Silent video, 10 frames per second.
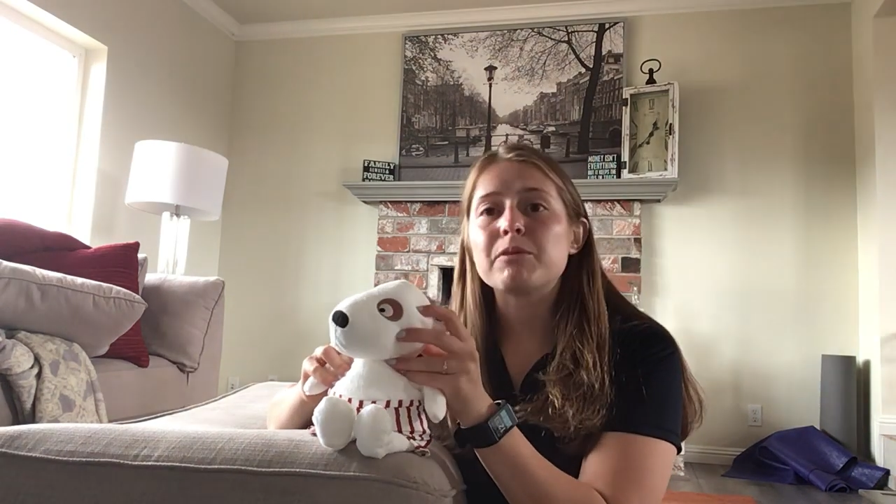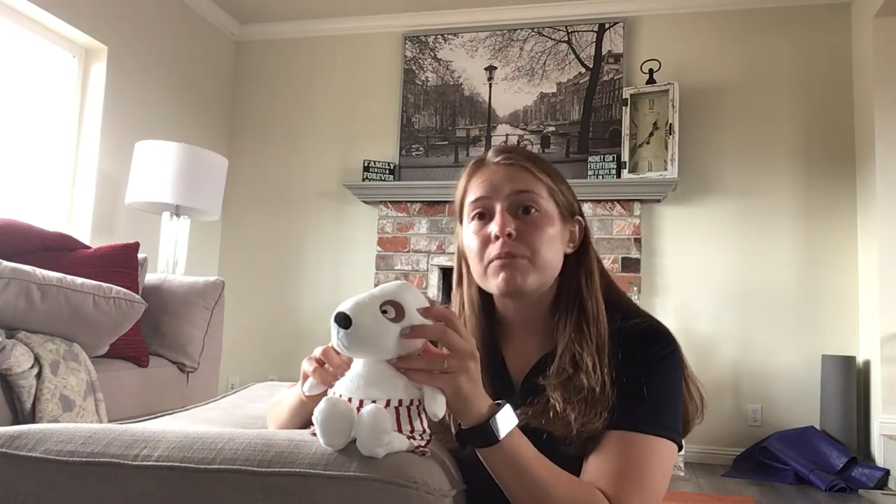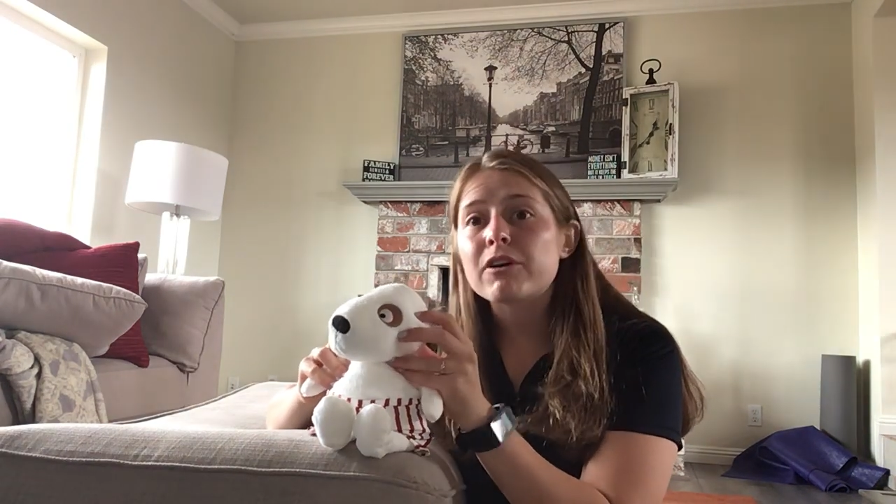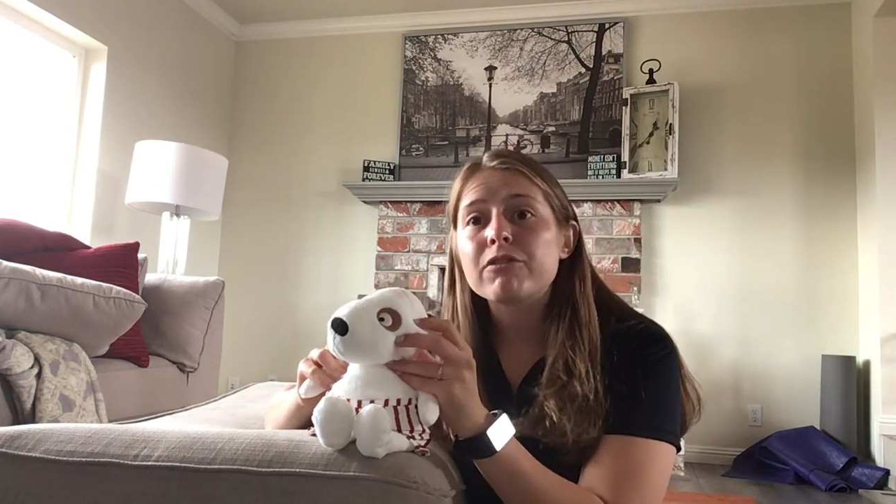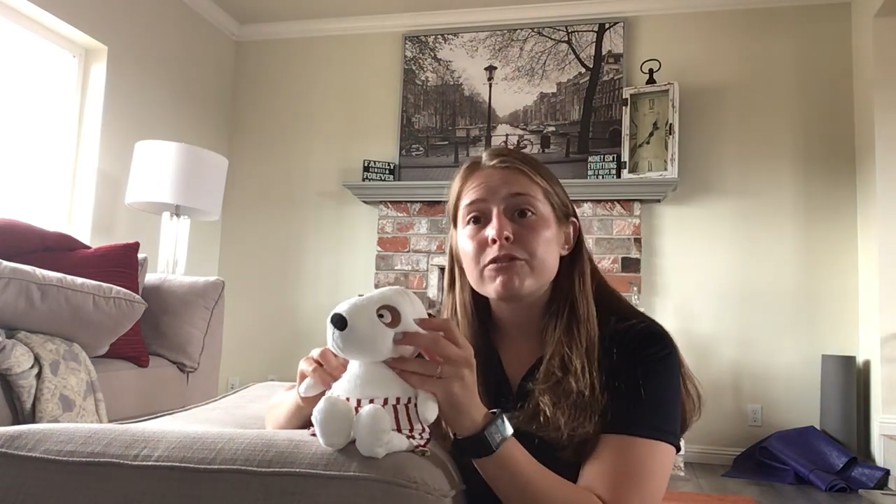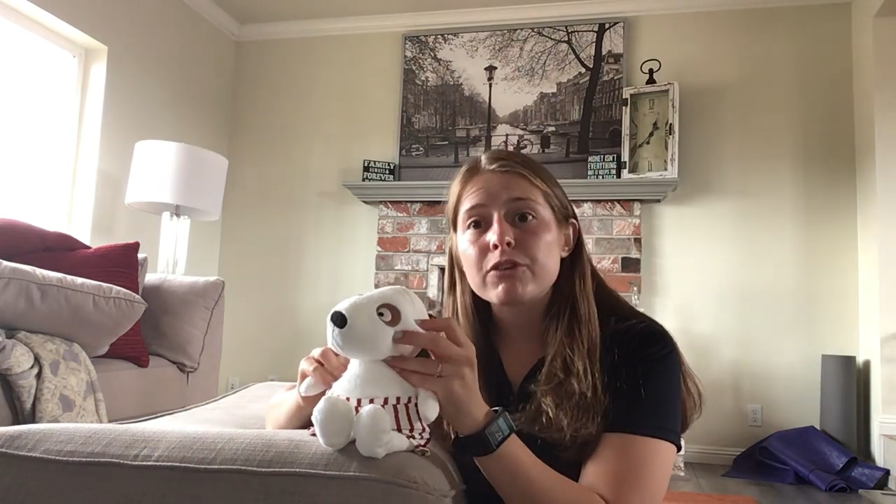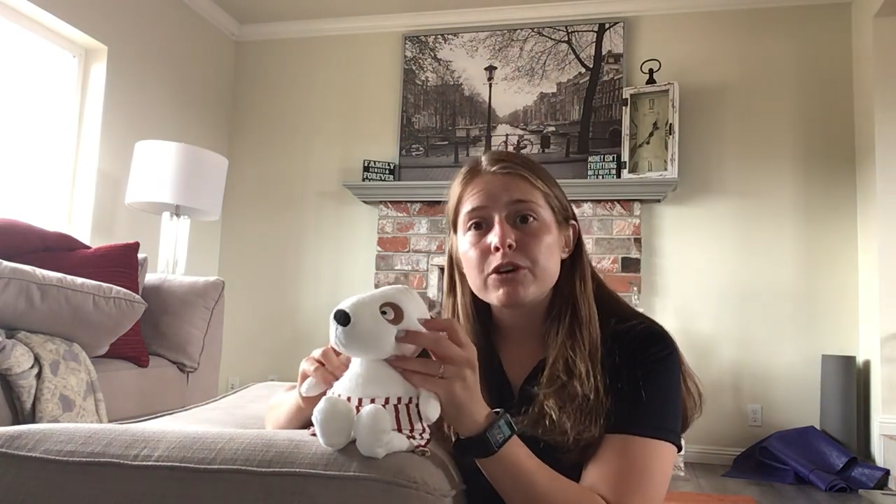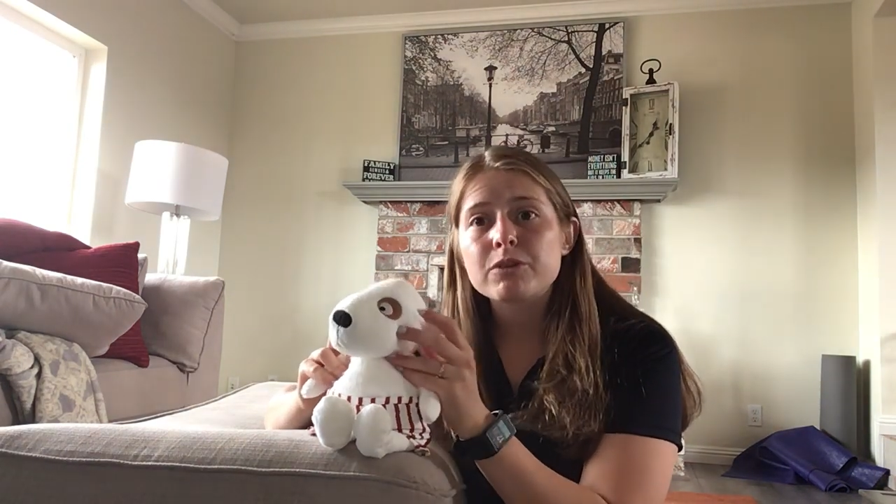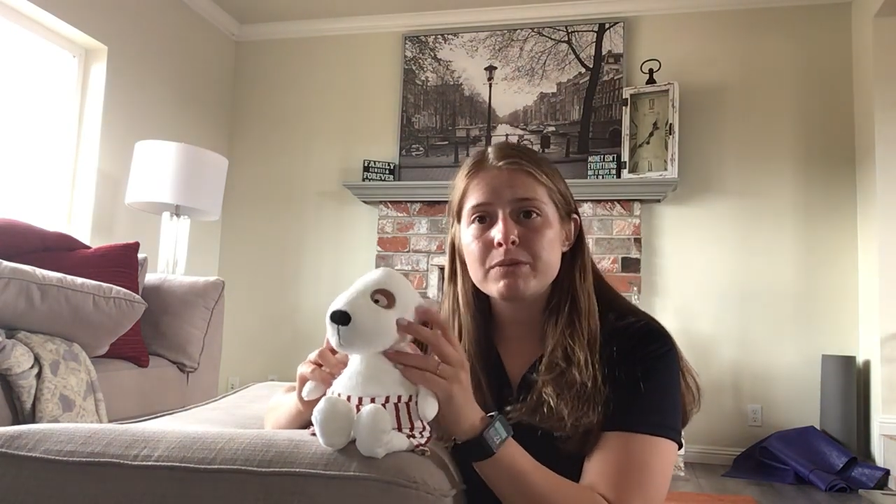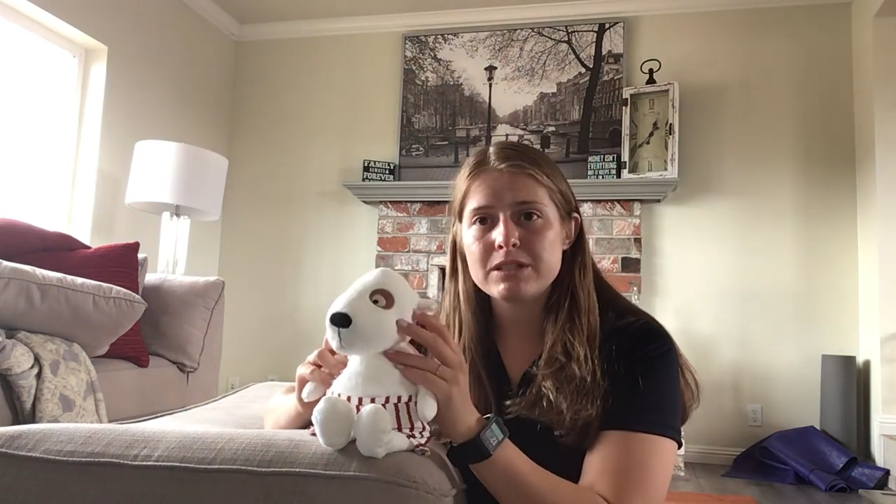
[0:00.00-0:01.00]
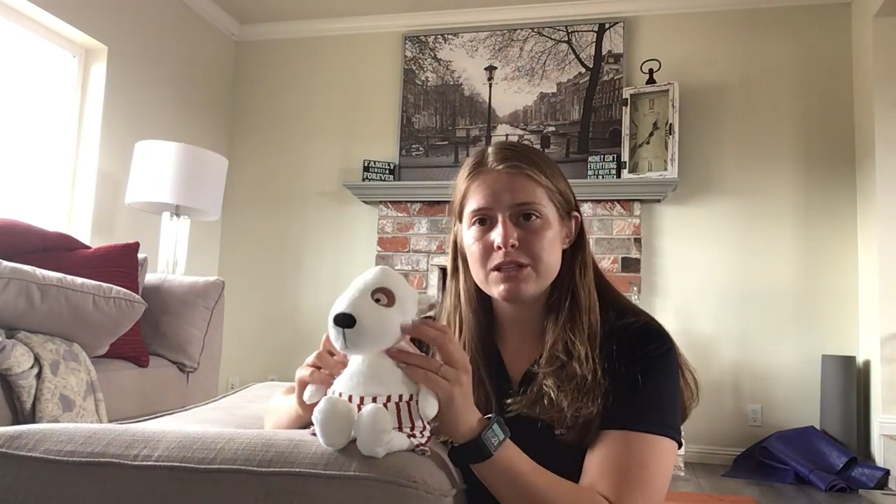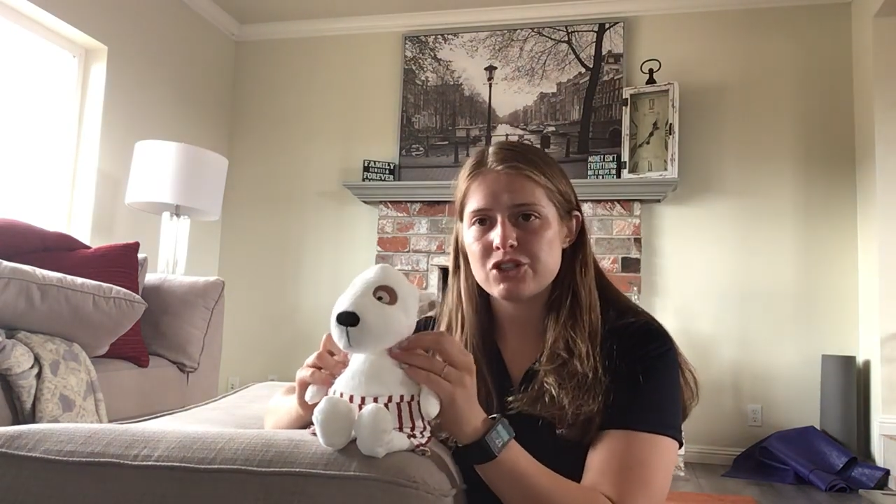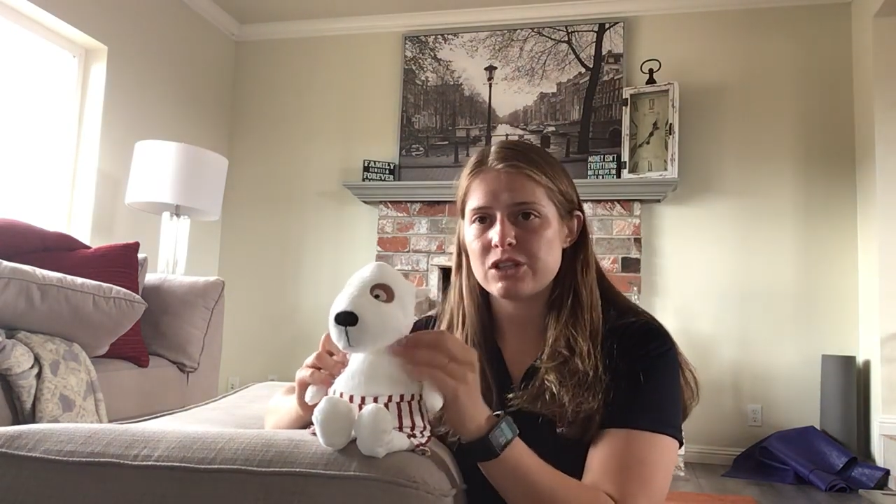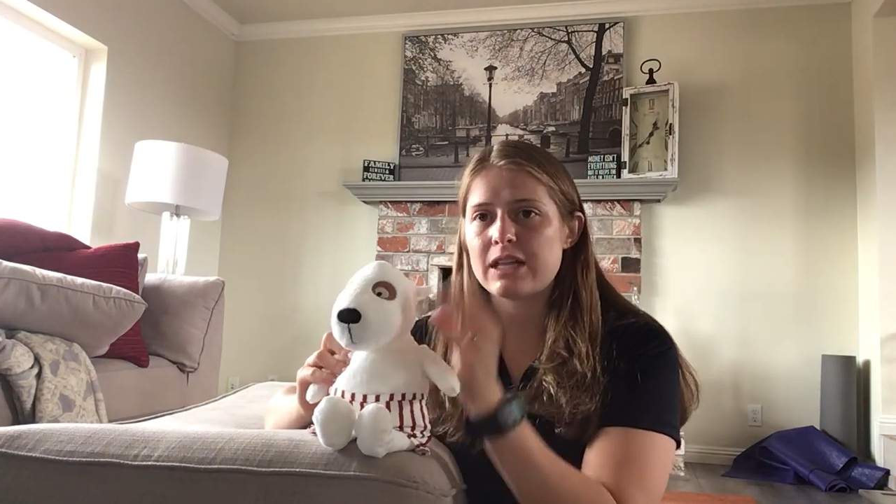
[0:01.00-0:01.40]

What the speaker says: preferred position.